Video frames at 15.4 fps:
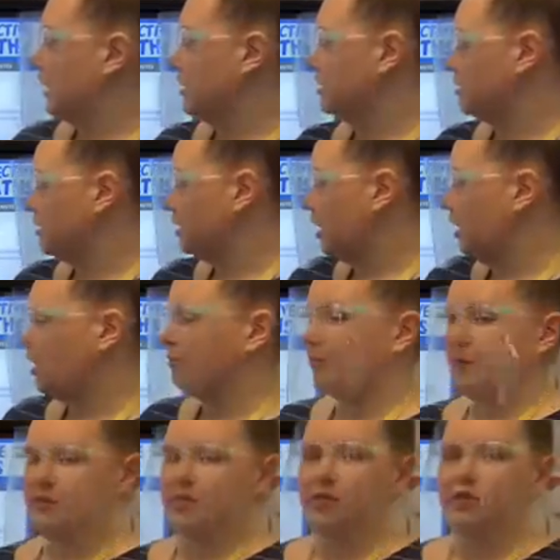it's only
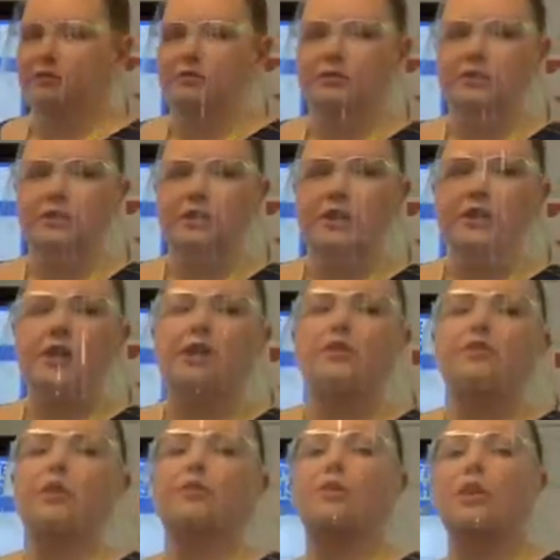2:30.
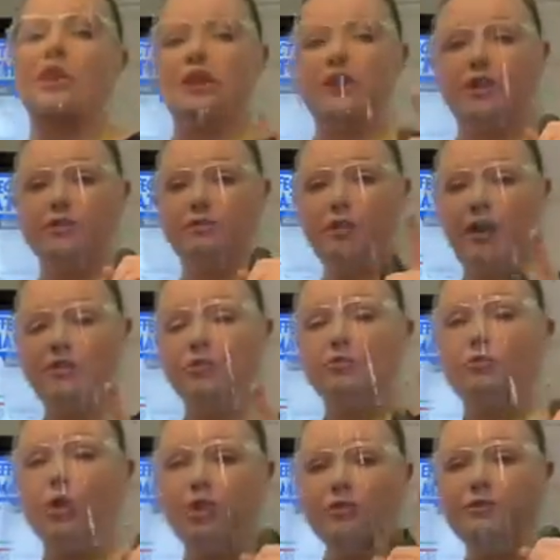So it goes round
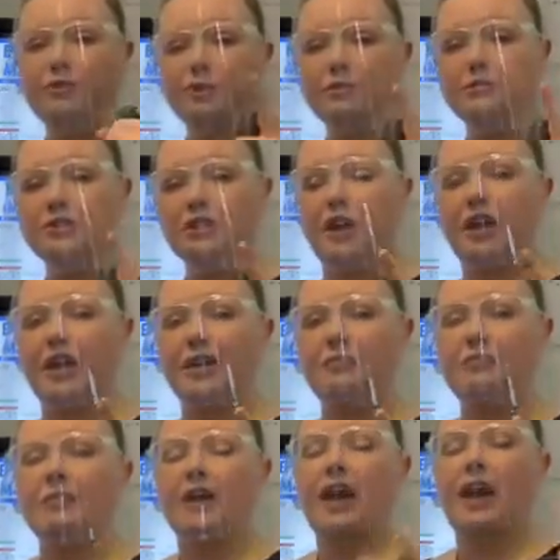1 full
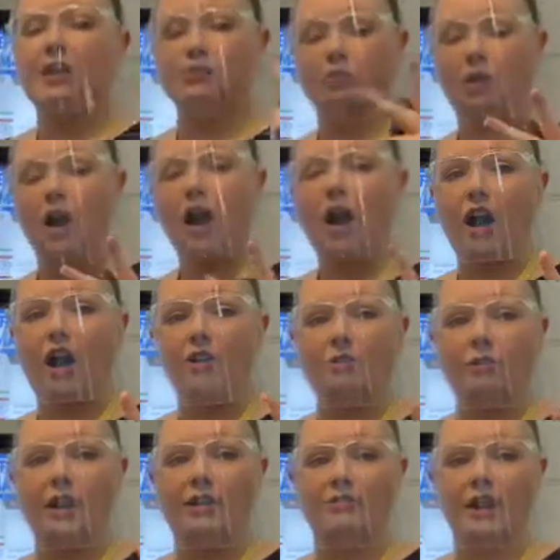time and
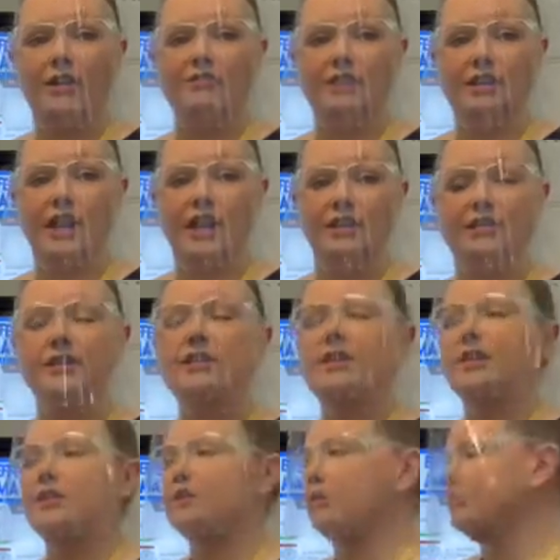halfway round again.
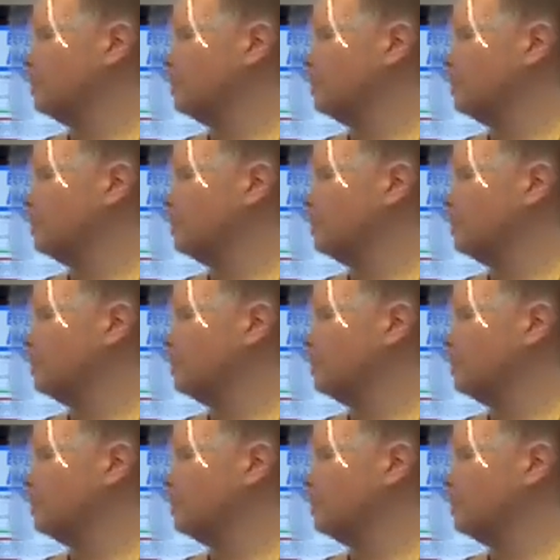So it'd be